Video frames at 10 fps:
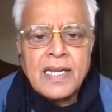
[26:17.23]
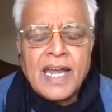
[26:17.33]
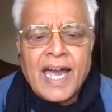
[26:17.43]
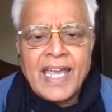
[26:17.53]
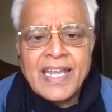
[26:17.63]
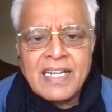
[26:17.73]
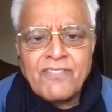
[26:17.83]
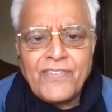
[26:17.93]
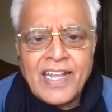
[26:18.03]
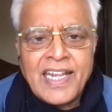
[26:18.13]
I get a
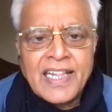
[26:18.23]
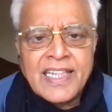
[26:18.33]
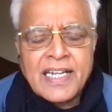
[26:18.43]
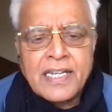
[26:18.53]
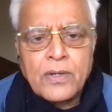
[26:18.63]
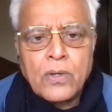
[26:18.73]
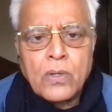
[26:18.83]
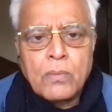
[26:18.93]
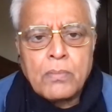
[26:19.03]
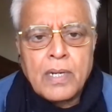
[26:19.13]
feeling that
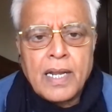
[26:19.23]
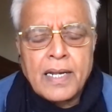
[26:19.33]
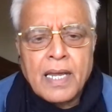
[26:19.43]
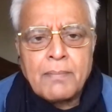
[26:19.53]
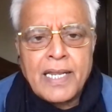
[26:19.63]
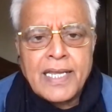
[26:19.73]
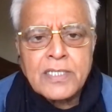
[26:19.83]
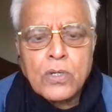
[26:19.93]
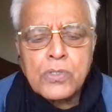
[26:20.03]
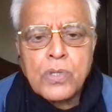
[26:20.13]
Annamalai has
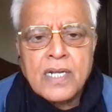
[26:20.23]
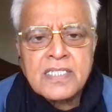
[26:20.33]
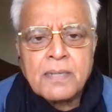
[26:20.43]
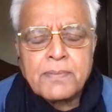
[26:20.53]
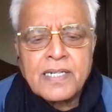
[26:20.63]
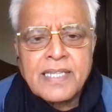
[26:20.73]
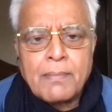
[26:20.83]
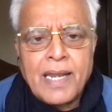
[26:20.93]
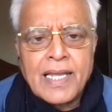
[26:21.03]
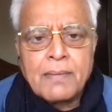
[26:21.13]
also accepted
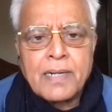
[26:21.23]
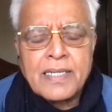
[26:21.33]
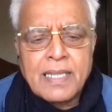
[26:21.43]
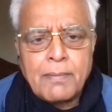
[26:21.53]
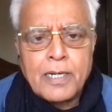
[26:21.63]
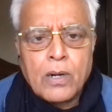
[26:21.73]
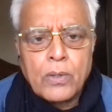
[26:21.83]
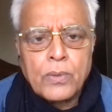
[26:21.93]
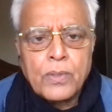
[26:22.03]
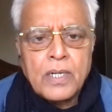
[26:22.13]
Tamilagam and Tamil
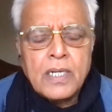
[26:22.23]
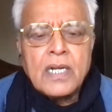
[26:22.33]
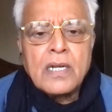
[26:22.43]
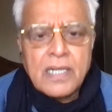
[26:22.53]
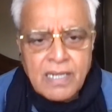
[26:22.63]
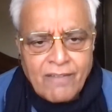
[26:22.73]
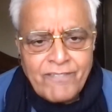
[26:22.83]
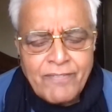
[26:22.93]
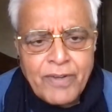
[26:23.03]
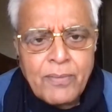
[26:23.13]
Nadu.
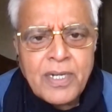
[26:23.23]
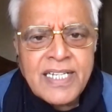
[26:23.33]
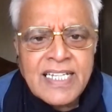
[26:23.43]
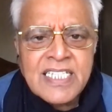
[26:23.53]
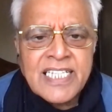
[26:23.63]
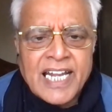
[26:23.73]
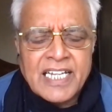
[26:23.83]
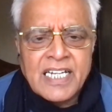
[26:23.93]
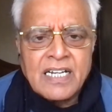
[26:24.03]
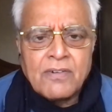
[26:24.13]
Everyone does that.
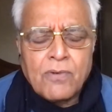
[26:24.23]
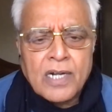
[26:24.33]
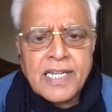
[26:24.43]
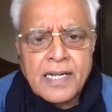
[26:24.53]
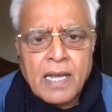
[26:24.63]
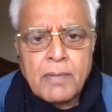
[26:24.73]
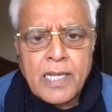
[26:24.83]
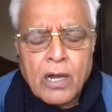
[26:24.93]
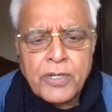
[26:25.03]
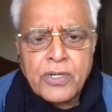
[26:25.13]
What Annamalai
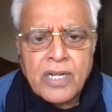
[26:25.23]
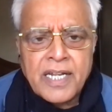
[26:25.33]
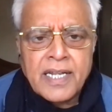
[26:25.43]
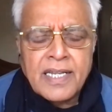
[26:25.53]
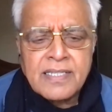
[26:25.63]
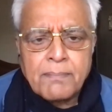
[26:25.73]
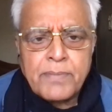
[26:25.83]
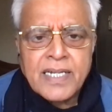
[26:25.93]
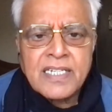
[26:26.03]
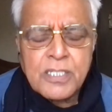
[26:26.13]
articulated, the
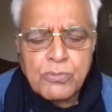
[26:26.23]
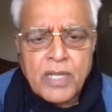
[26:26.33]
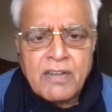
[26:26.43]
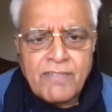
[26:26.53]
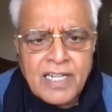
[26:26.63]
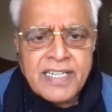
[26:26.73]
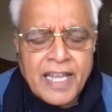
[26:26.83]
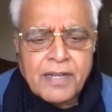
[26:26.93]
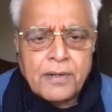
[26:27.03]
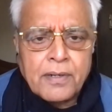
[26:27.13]
subject is very well
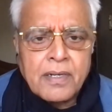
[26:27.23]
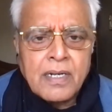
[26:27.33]
taken.